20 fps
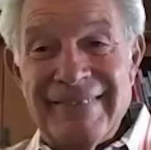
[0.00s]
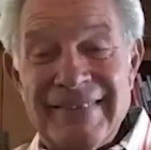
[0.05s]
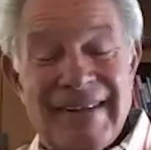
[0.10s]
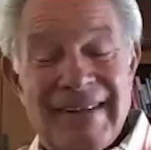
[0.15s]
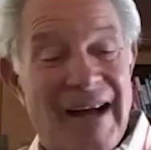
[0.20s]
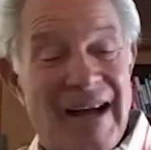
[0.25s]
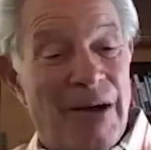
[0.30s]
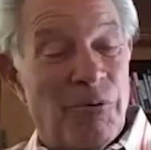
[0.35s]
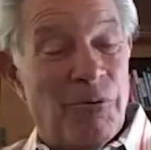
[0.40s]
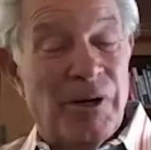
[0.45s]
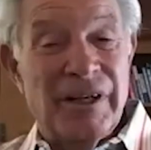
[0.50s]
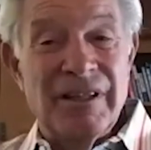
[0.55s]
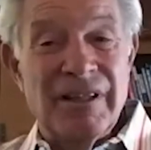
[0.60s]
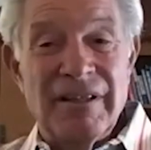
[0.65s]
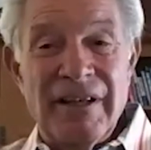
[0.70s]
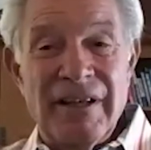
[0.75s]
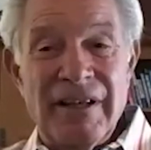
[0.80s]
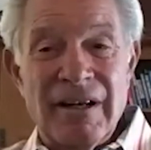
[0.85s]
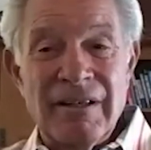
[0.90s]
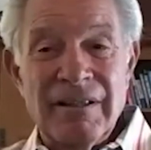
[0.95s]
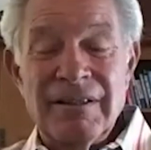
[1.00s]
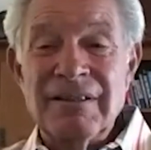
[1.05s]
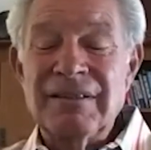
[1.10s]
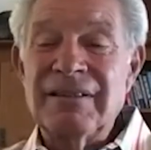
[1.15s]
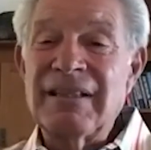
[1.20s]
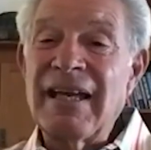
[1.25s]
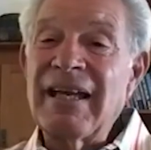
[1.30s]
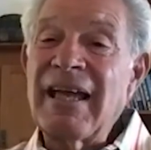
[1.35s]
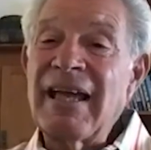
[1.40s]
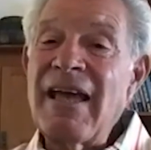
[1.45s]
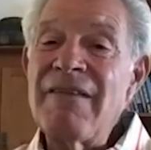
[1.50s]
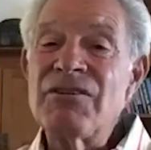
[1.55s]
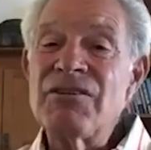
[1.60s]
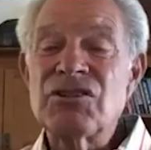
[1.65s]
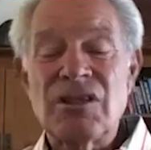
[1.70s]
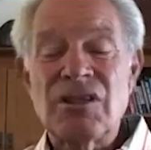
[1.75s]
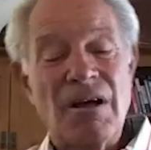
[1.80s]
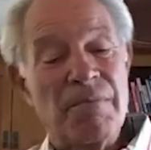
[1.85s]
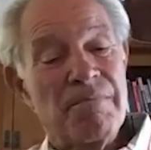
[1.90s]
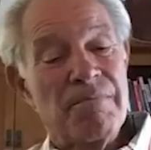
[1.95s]
I went in there. They
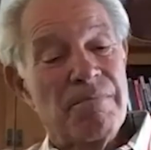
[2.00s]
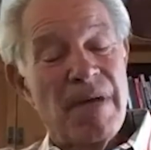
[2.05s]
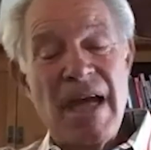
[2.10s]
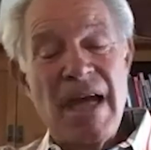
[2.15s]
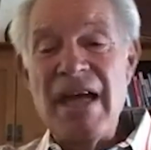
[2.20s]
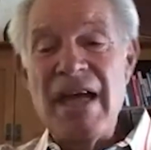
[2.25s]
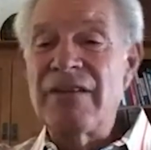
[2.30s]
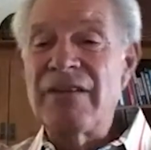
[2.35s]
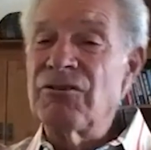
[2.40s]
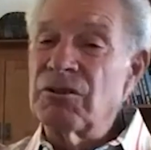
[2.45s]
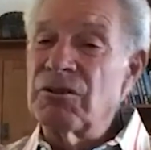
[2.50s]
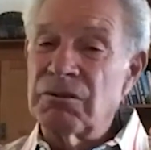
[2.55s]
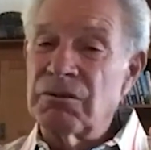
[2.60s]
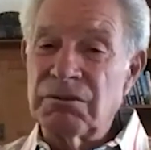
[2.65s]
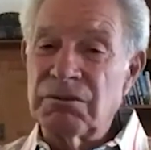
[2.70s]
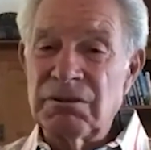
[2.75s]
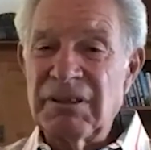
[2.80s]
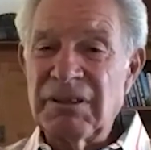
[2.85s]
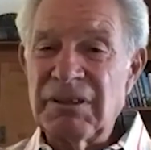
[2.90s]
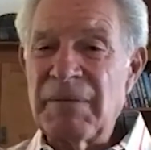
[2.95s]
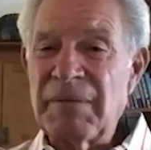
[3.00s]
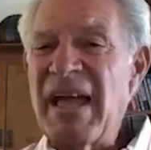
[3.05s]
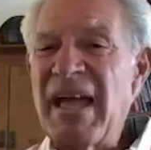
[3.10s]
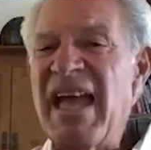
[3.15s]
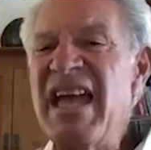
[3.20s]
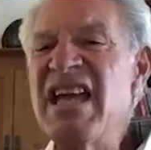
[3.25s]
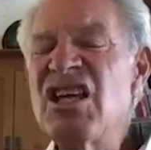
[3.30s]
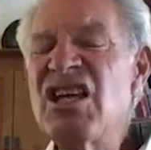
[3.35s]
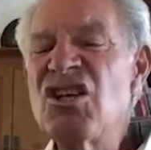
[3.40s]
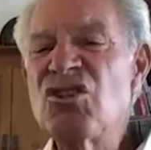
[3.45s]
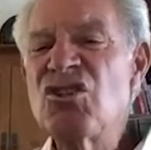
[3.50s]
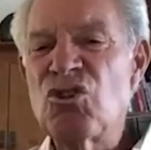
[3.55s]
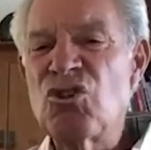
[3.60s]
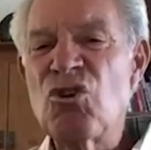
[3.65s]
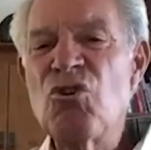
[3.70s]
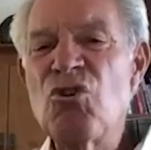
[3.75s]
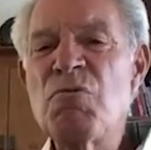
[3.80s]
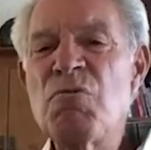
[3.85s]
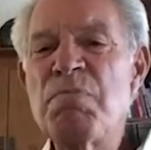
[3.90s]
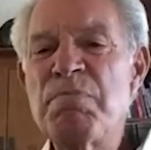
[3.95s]
gave us a manual,
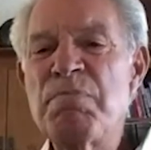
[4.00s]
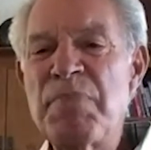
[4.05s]
82